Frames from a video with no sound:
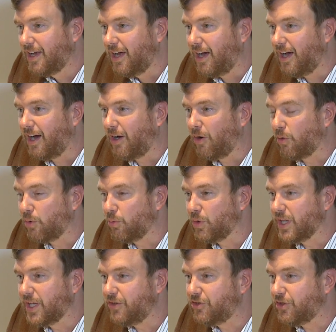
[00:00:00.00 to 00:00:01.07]
or
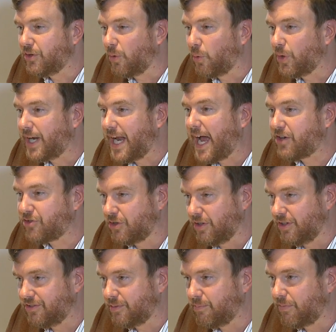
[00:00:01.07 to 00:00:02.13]
religion or
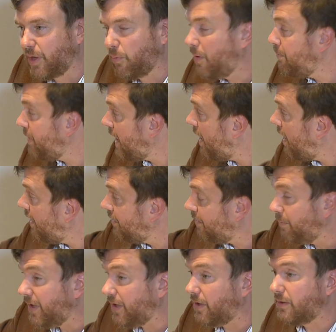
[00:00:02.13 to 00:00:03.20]
nationalism. They went beyond a
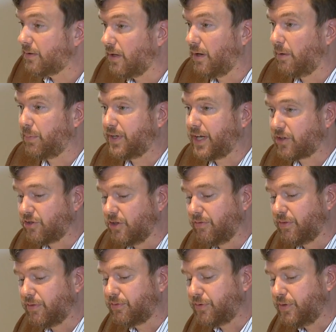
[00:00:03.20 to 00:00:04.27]
mere protection
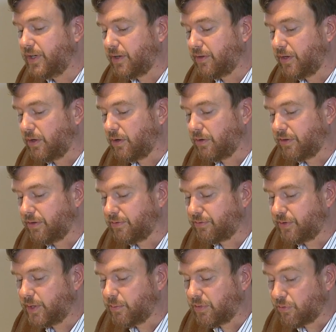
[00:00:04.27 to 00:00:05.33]
of the
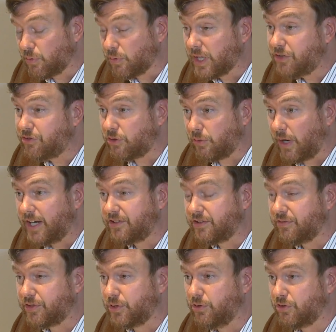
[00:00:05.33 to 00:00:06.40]
freedom of religion rights
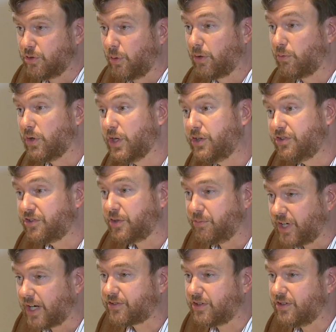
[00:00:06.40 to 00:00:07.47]
of students who had religious
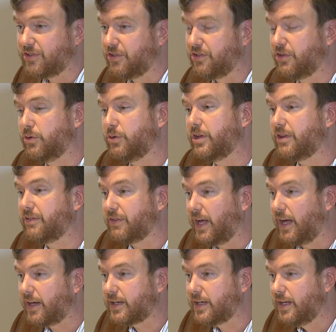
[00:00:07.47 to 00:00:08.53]
objections to saluting the
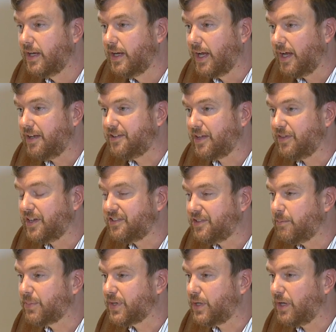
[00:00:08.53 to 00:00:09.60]
flag, and said that
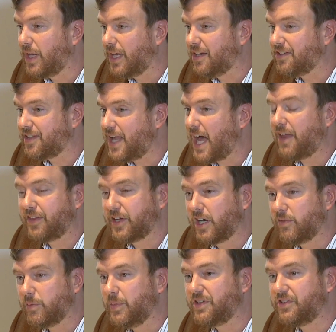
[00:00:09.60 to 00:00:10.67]
simply it is not the
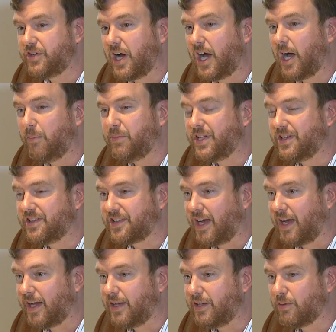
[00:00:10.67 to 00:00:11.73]
government's job to
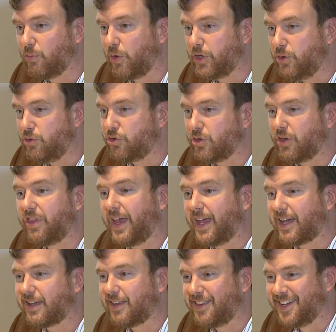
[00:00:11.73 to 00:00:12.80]
decide what you should
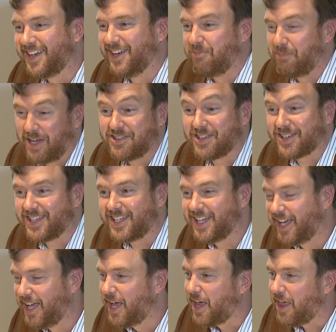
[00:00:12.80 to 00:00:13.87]
think. Basically,
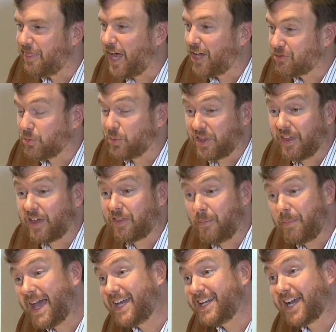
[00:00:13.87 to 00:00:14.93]
that's what we think the
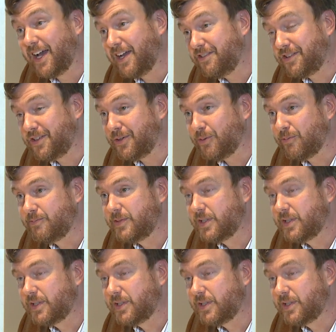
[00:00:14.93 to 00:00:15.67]
bad guys do.